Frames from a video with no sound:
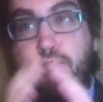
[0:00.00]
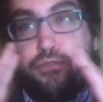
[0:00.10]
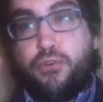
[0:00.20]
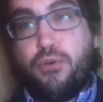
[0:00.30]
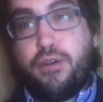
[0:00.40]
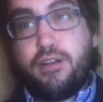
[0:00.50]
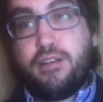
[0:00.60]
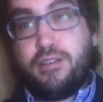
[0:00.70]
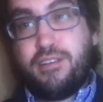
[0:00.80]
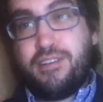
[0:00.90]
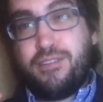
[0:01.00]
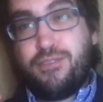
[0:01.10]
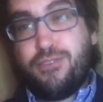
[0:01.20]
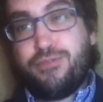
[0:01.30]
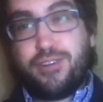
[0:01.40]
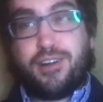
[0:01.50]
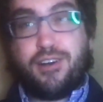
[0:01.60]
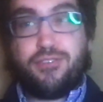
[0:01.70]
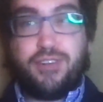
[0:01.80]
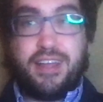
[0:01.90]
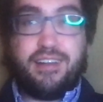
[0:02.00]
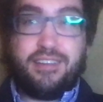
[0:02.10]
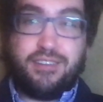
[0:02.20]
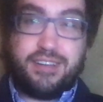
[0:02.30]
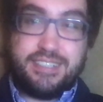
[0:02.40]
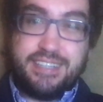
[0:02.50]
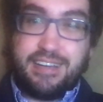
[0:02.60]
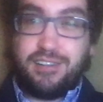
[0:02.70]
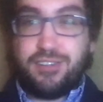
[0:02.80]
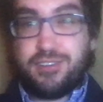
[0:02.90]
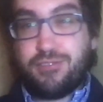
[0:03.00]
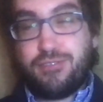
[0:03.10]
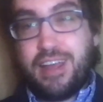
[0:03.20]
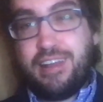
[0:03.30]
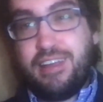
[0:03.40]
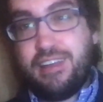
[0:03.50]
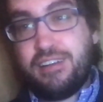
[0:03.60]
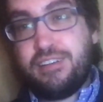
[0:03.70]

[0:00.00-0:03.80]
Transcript: For an overall rating, you can take a look right here.